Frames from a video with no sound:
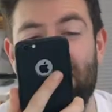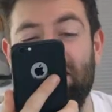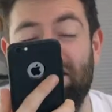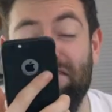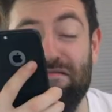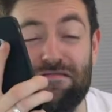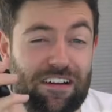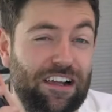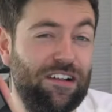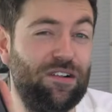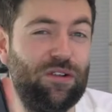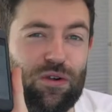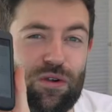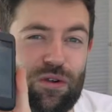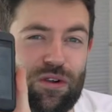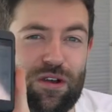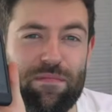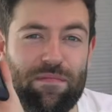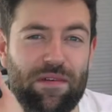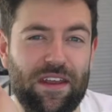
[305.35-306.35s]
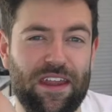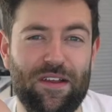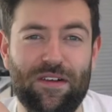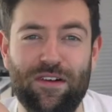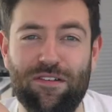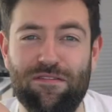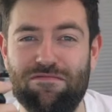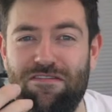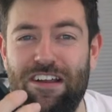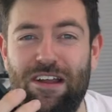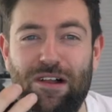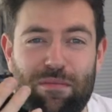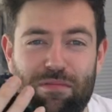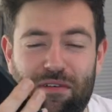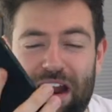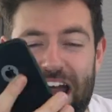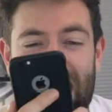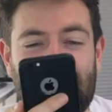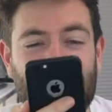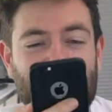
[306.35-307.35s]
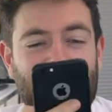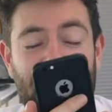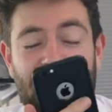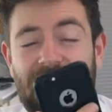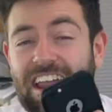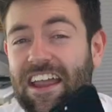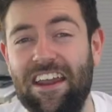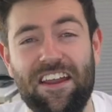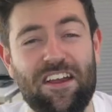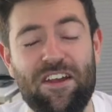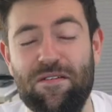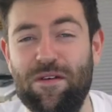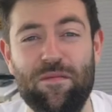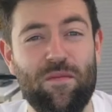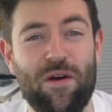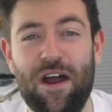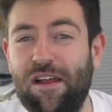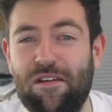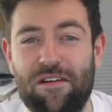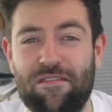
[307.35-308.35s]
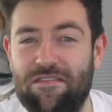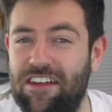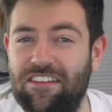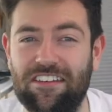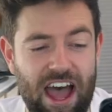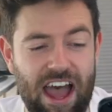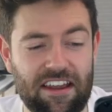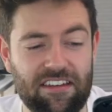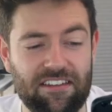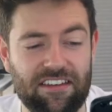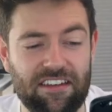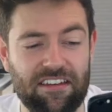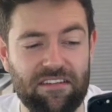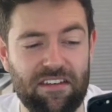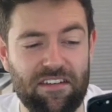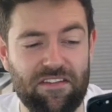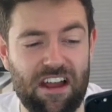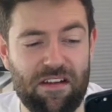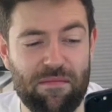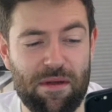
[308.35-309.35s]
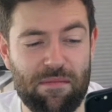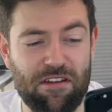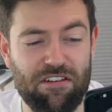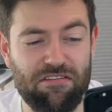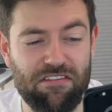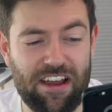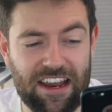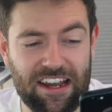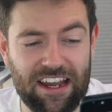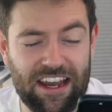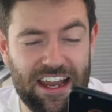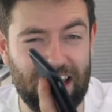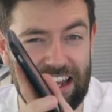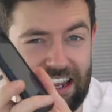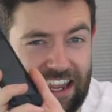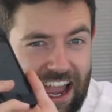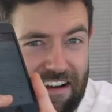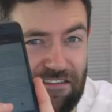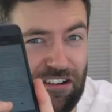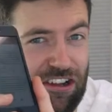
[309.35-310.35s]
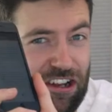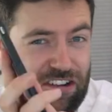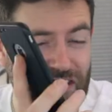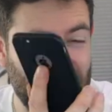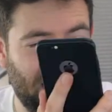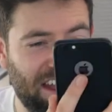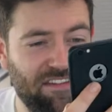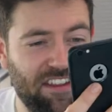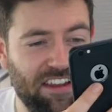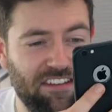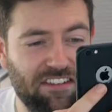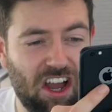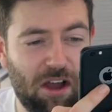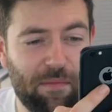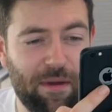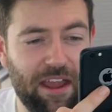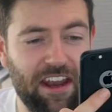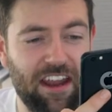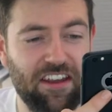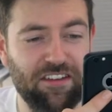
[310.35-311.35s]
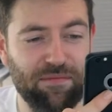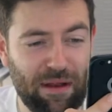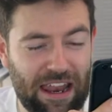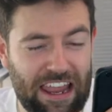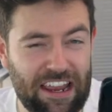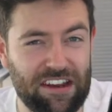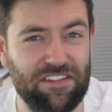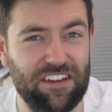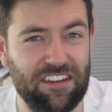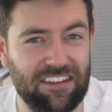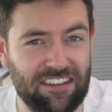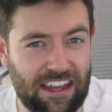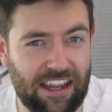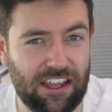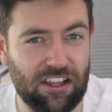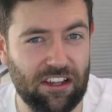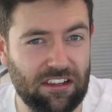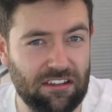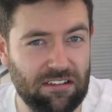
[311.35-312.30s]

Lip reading: There's a real cool company called Real Brass. They're gonna come and work with us. And if I remember correctly, Carol, who's left this comment, has played for Seal.